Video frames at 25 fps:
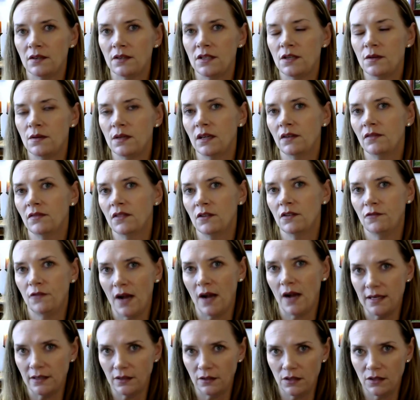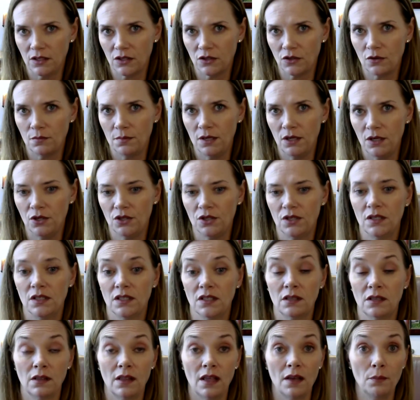you give the final distribution
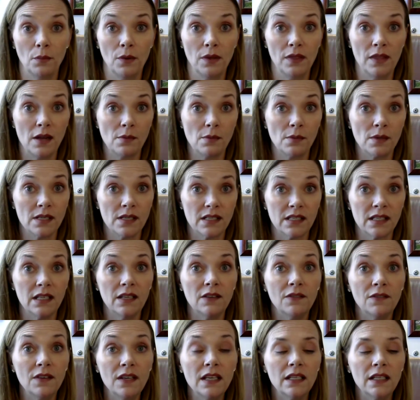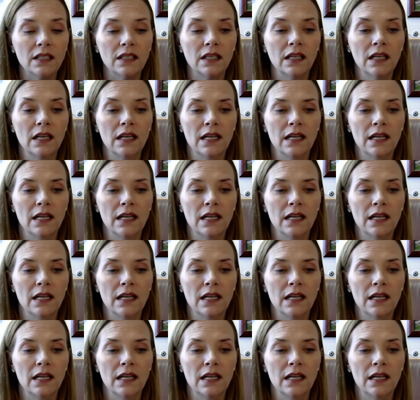so that when they receive it,